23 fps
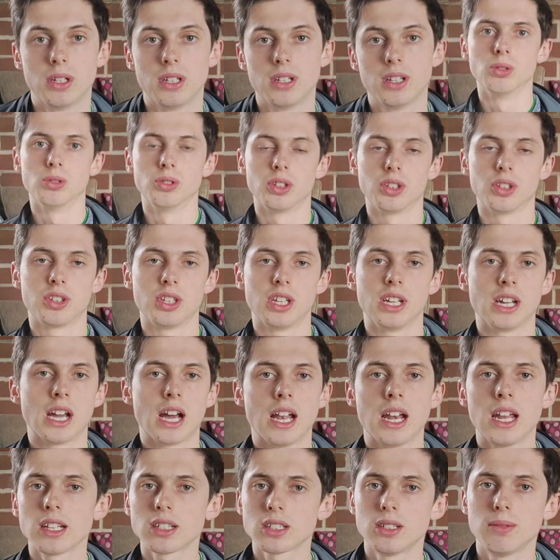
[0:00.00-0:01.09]
I'll actually put
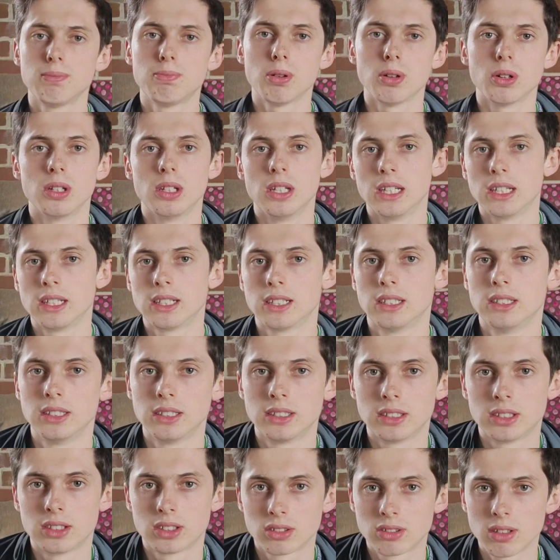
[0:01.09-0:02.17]
a link in the
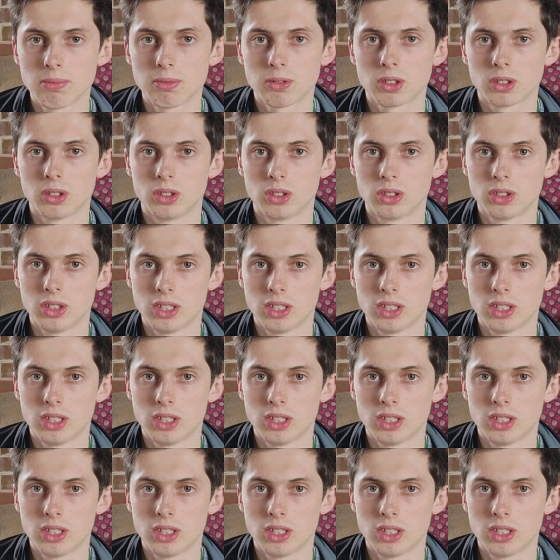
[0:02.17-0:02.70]
description to that.